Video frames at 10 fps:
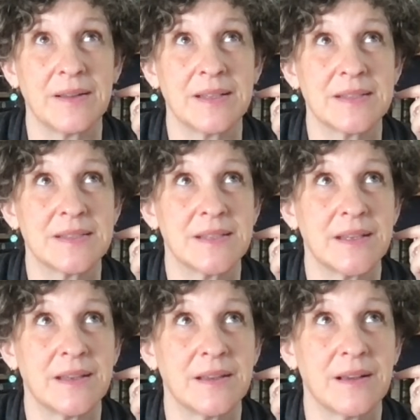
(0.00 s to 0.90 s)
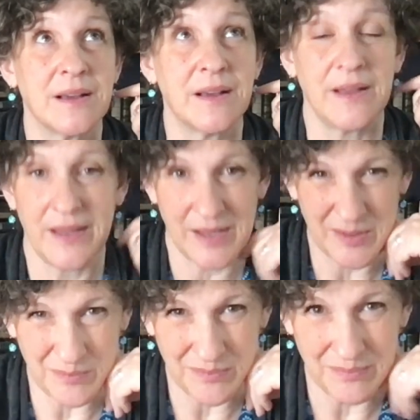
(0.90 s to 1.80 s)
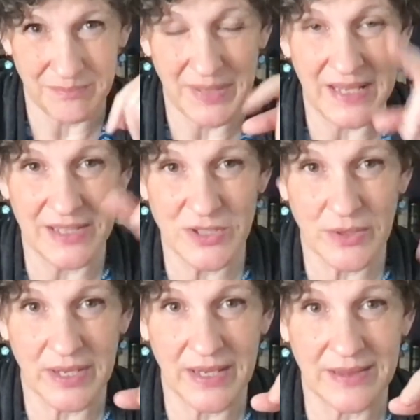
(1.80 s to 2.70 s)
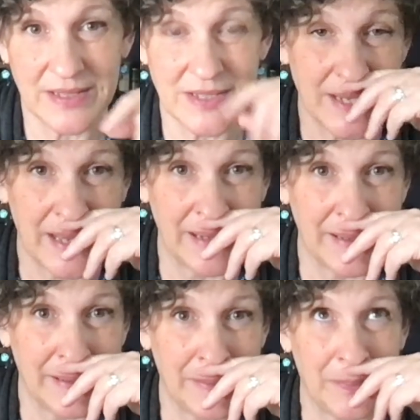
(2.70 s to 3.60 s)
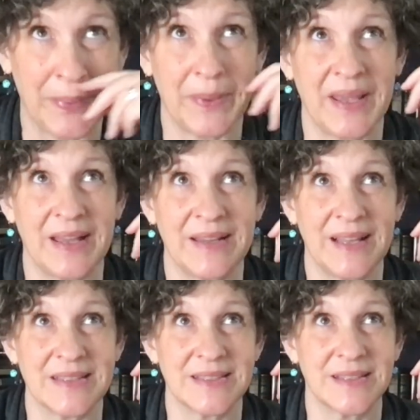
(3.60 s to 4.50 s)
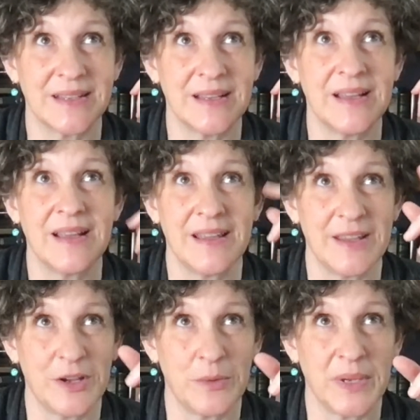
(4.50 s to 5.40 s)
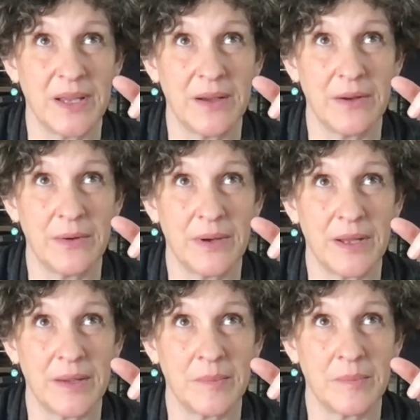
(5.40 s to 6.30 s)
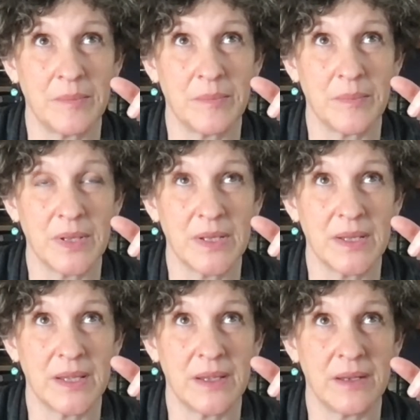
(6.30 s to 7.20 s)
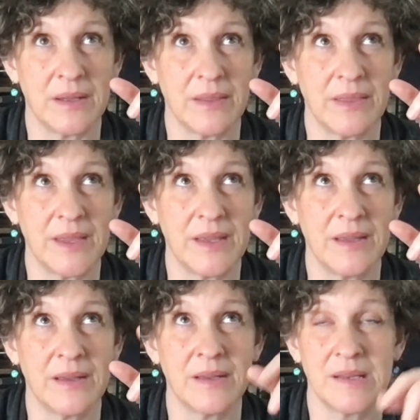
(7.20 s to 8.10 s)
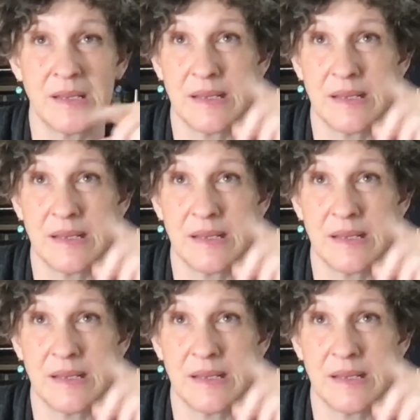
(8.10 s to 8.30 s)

Let's see. I am making sure I get the chat up, and here we go. I am clicking a thing.